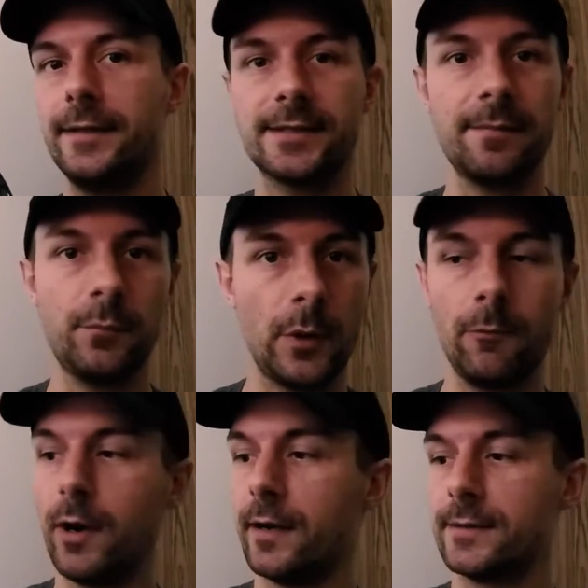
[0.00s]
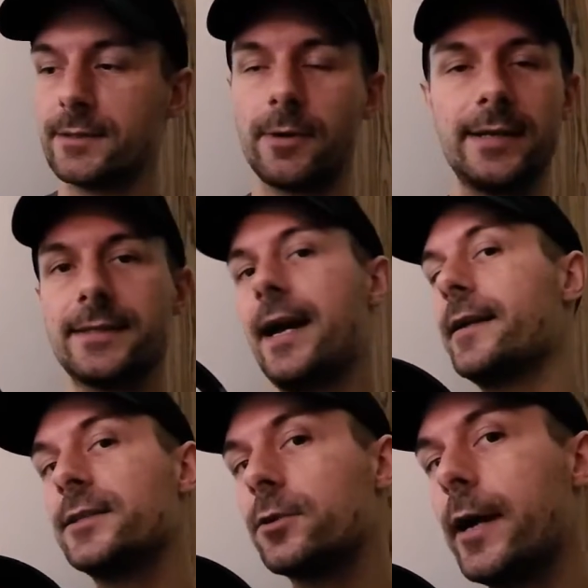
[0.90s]
the 7.1 surround sound
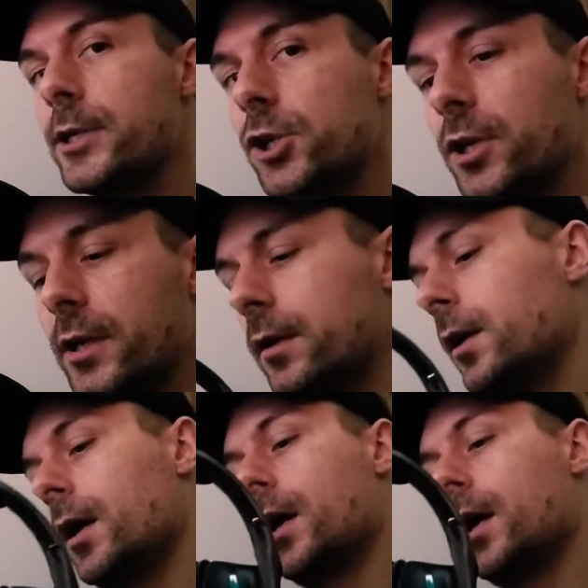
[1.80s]
integration,